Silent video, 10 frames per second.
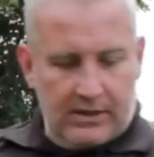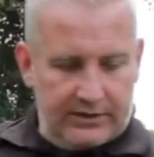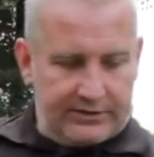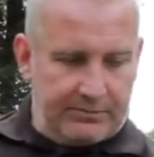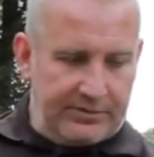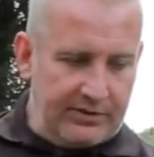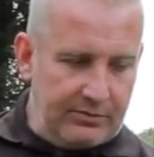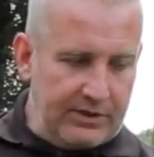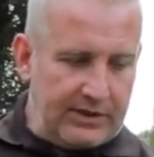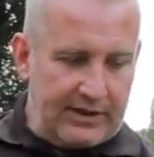is something
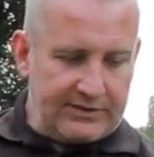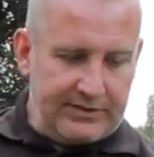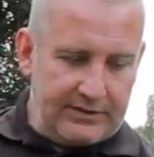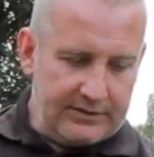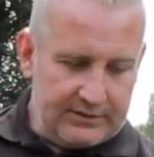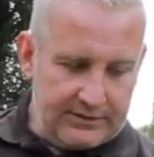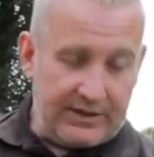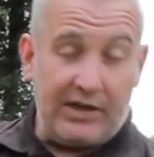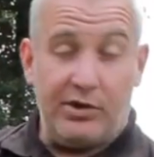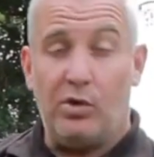that we're classing
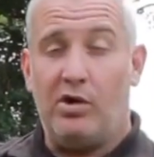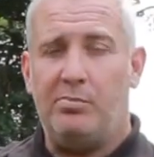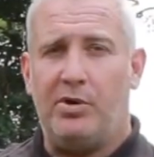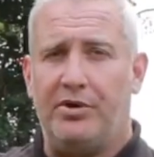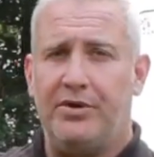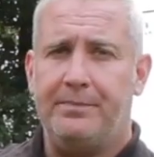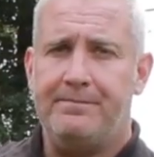as our Euro pod.